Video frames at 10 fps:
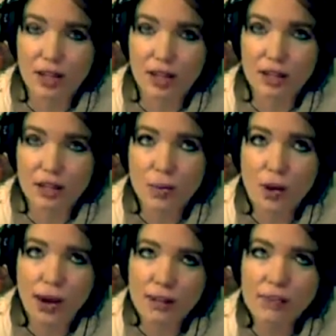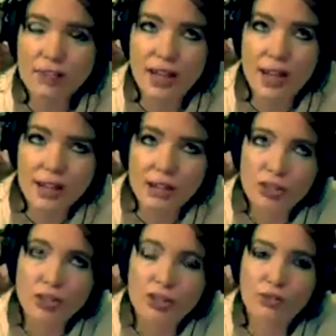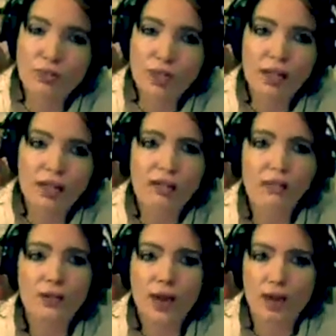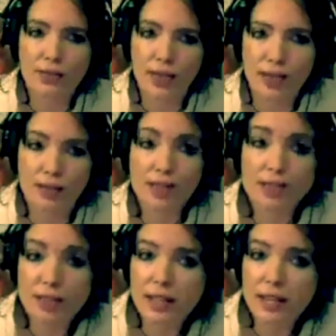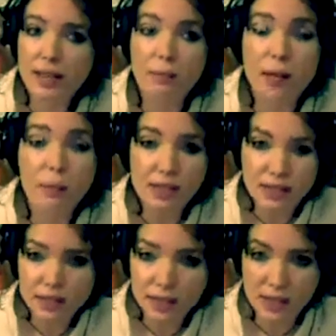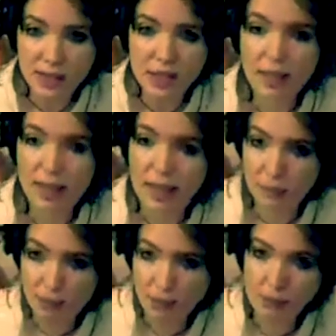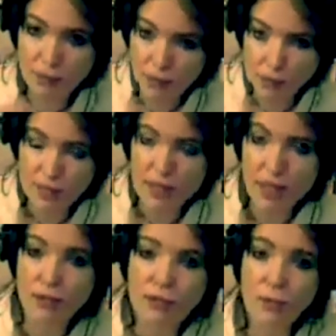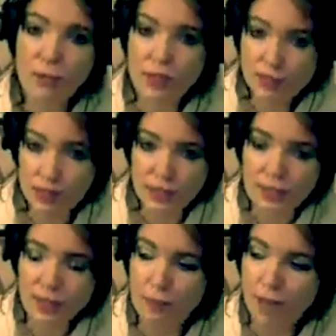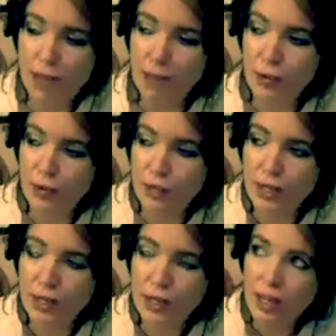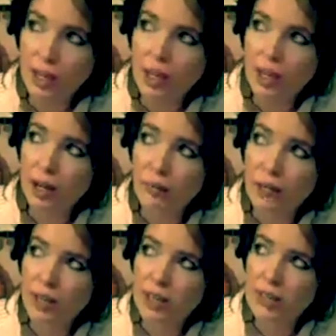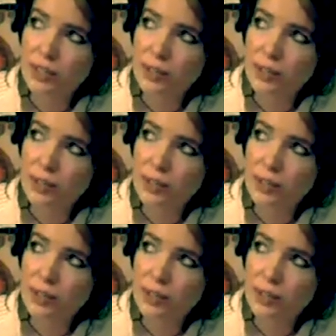So my invitation to many of you out there listening, and maybe listening further down when this is uploaded, is